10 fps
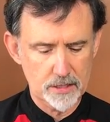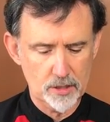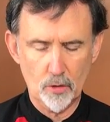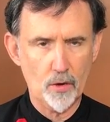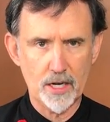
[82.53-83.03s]
You don't
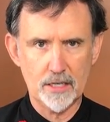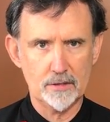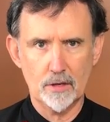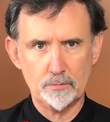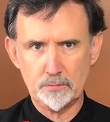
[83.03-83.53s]
want a
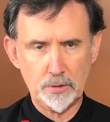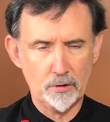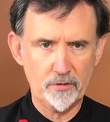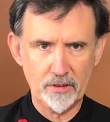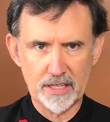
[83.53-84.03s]

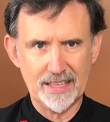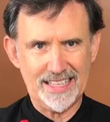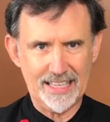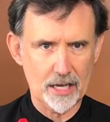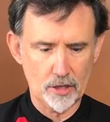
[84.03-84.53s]
perfectly
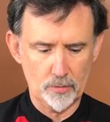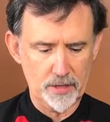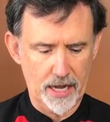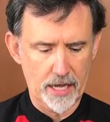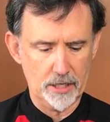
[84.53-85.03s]
yellow
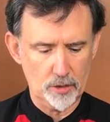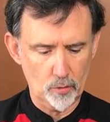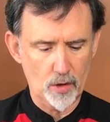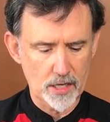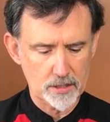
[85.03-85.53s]
banana. You
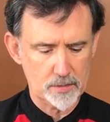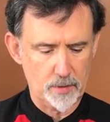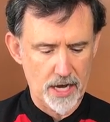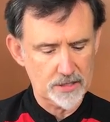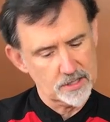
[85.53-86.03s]
want
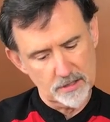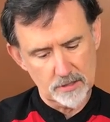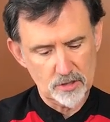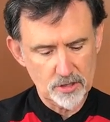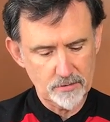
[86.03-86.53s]
spots. In
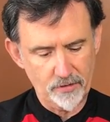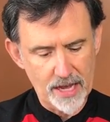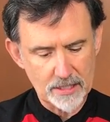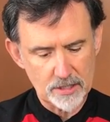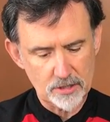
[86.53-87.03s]
fact,
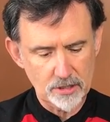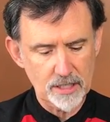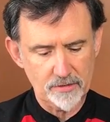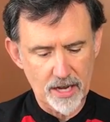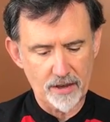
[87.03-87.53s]
it should even
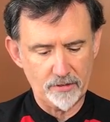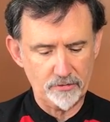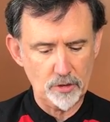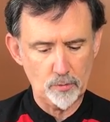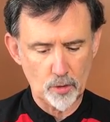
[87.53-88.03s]
have a few
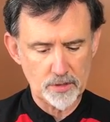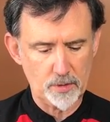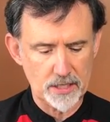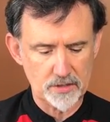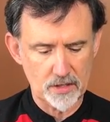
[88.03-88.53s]
more spots than